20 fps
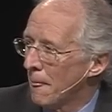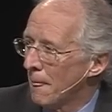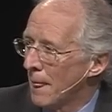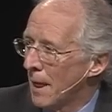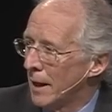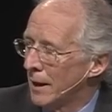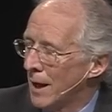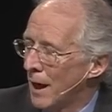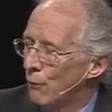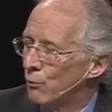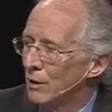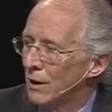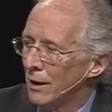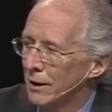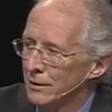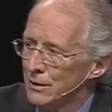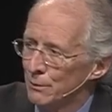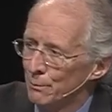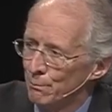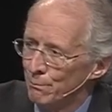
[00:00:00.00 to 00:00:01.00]
And I would
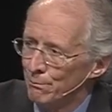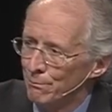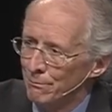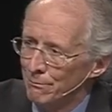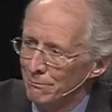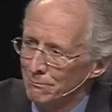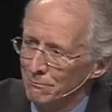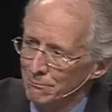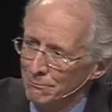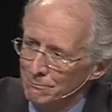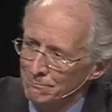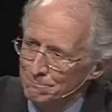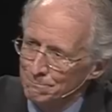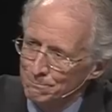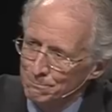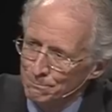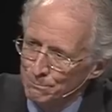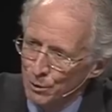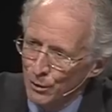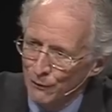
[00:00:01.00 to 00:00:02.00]
like to
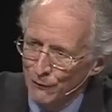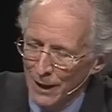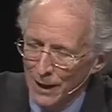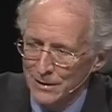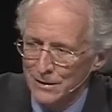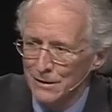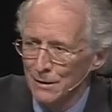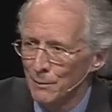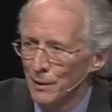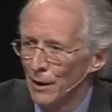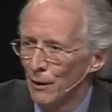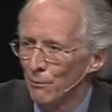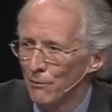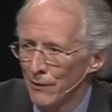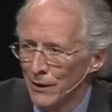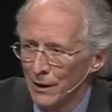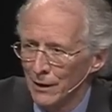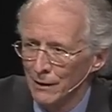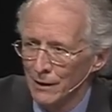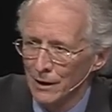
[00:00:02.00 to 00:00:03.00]
provide some help
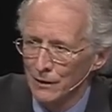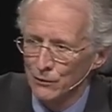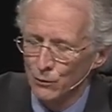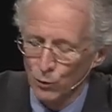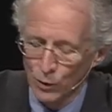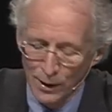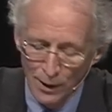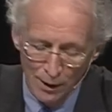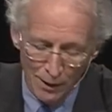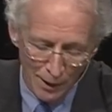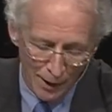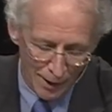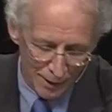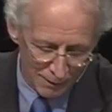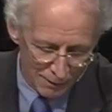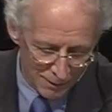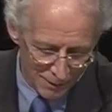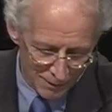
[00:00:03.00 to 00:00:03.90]
there as well, and